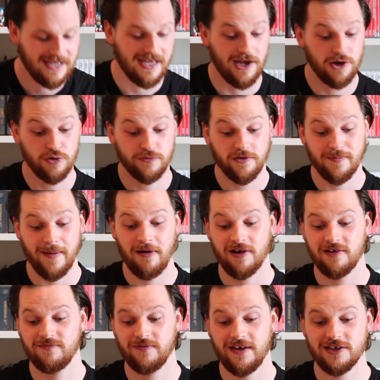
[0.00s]
Another
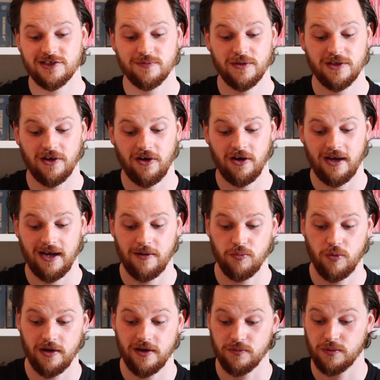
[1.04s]
American version we got, and
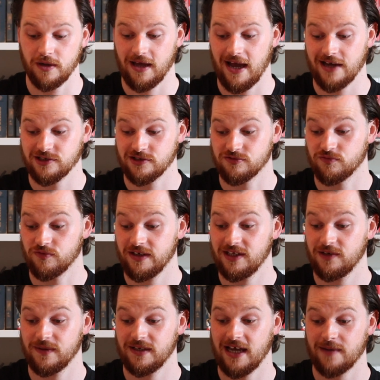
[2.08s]
one that Ash is
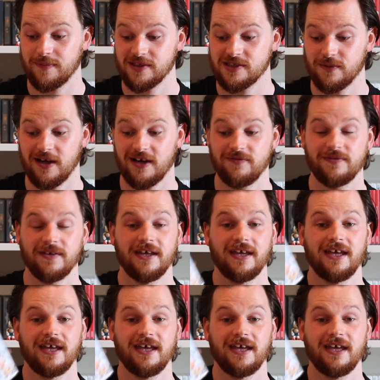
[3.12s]
really, really happy to have,